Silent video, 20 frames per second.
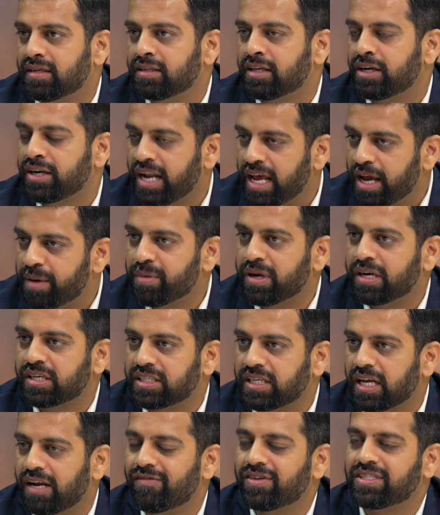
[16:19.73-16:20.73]
The name
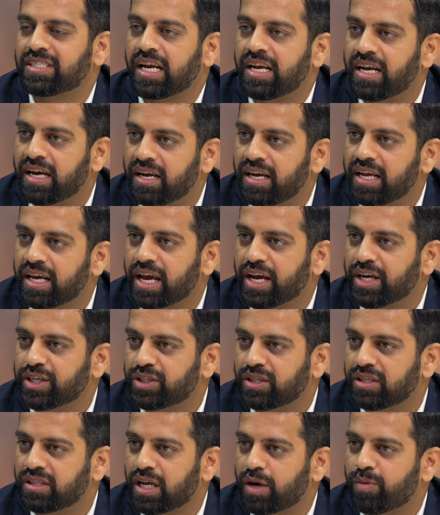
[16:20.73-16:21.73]
itself is an
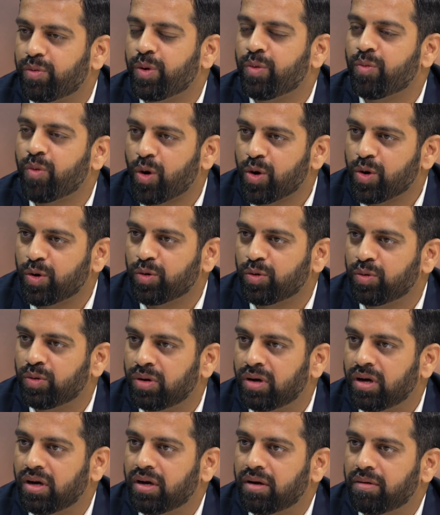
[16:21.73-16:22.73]
indication that we want
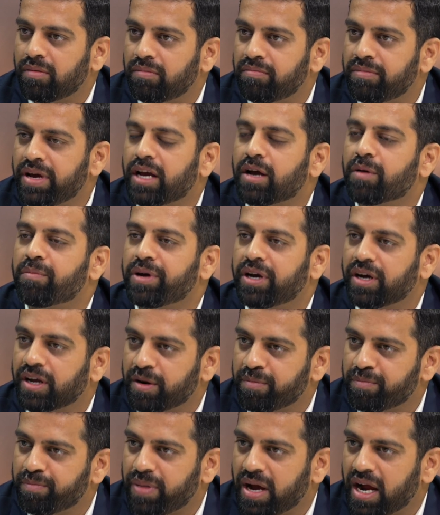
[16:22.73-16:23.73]
to make a bigger
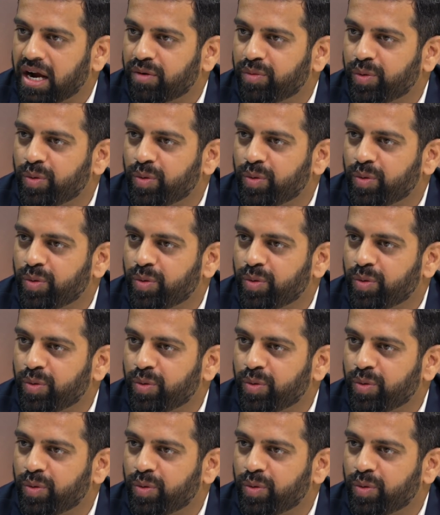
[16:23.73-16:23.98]
impact.